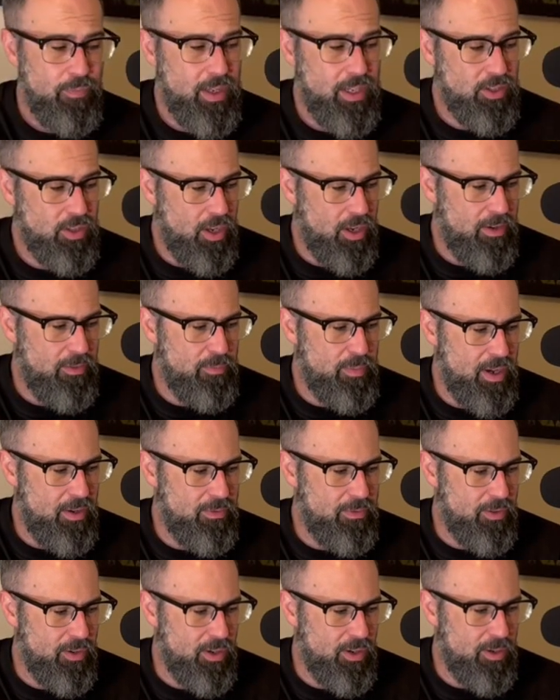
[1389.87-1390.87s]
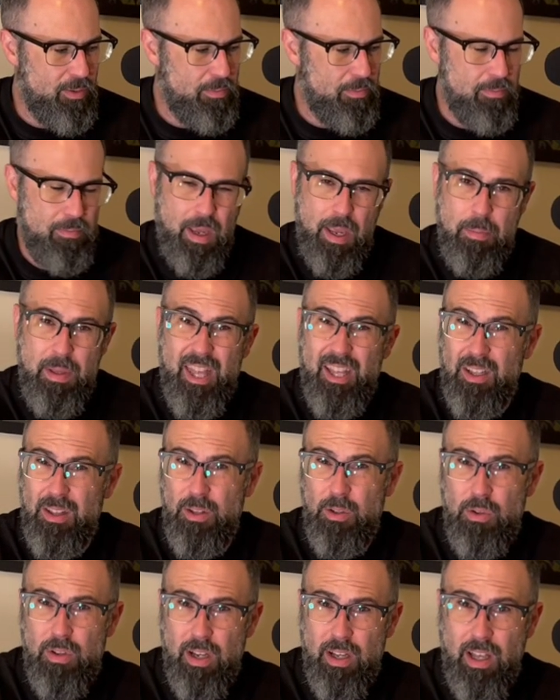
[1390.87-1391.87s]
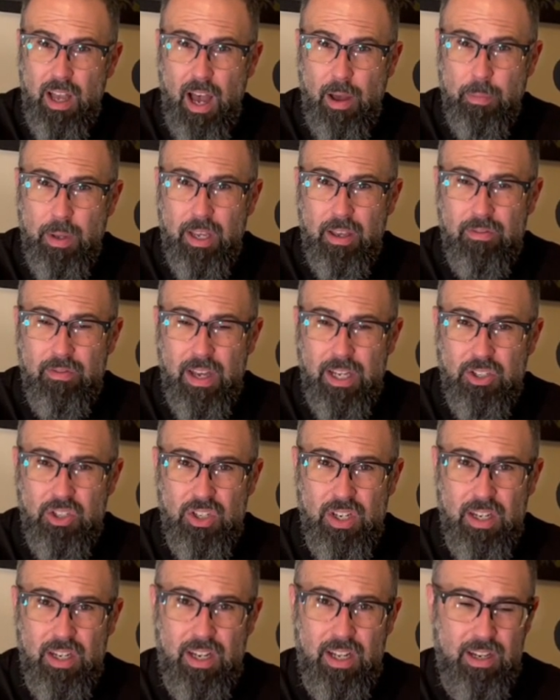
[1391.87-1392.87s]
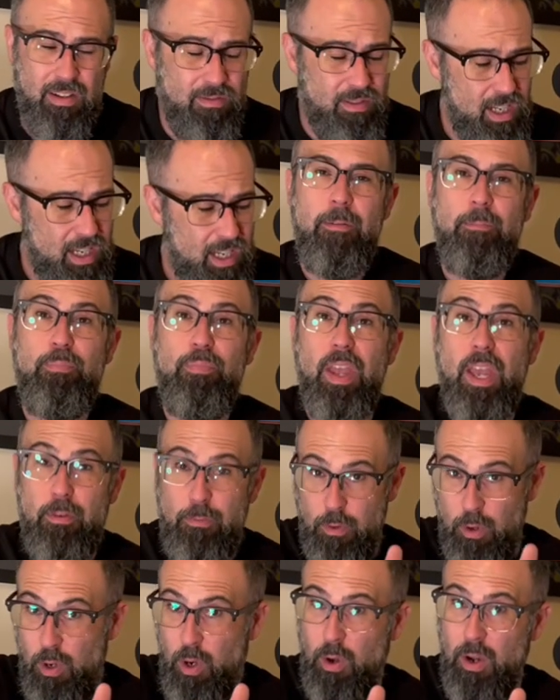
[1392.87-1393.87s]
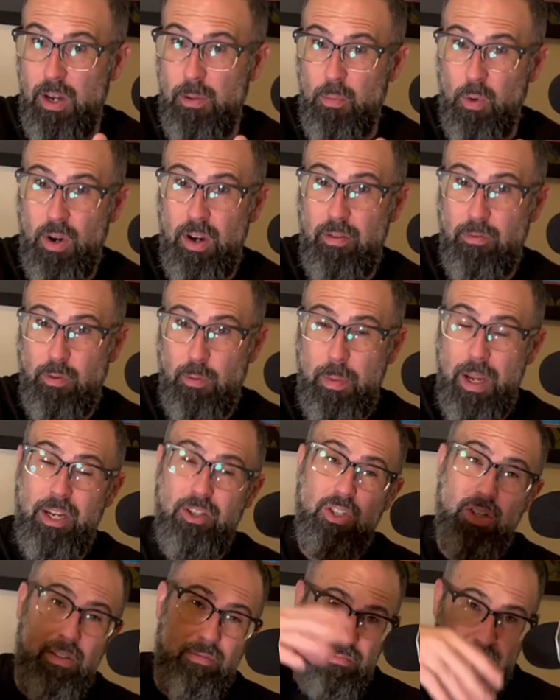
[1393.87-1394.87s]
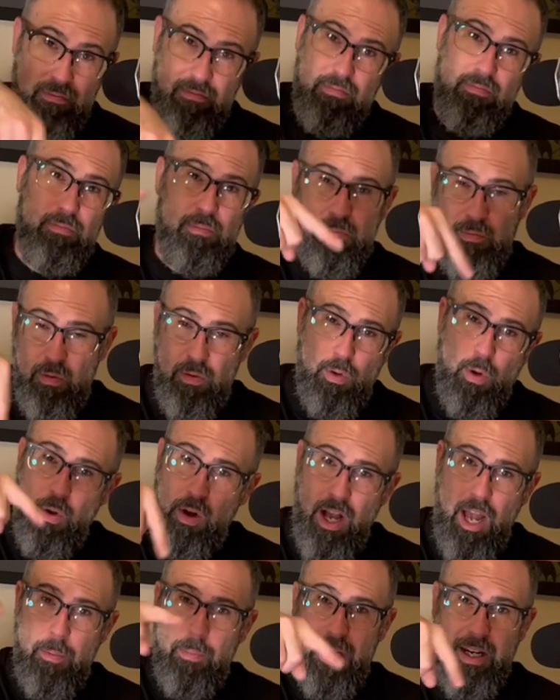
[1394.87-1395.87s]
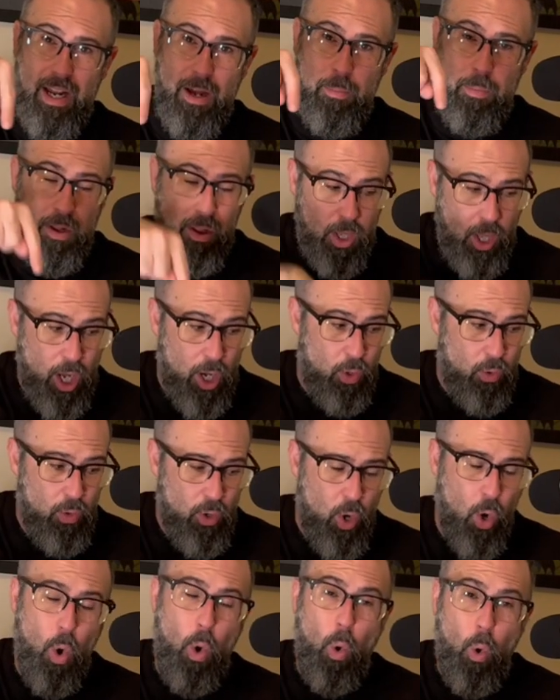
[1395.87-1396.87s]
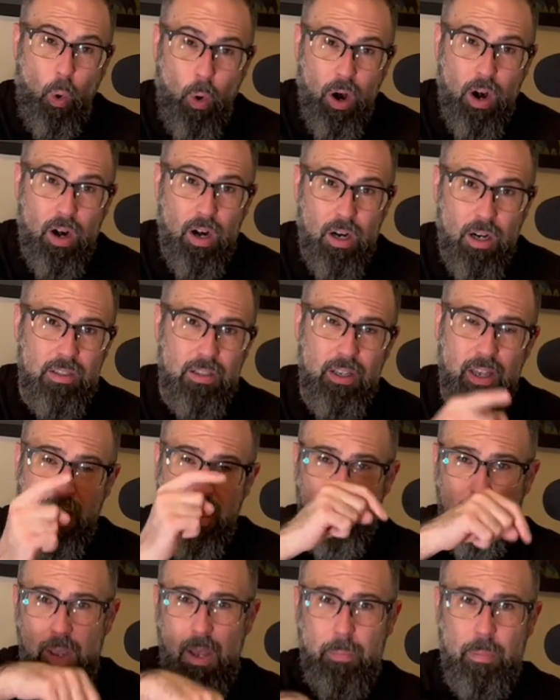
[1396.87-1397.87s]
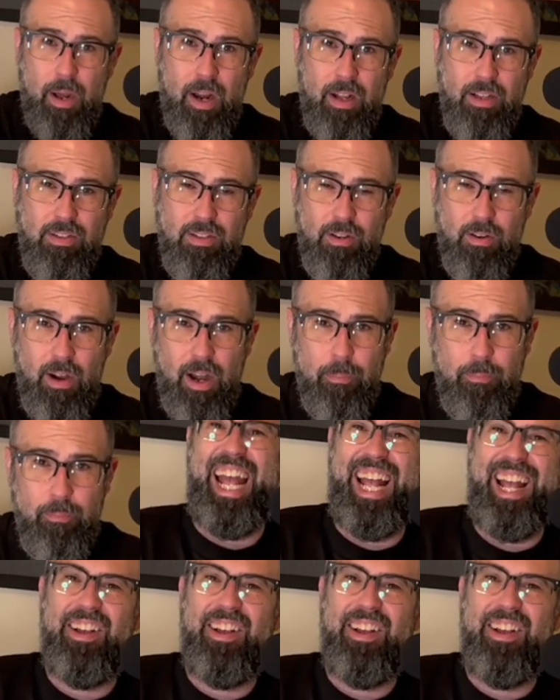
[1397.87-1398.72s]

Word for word: This could have been for maybe the Lucca Comic Convention. And if you know any more information, throw a comment down below or hit me up on Instagram.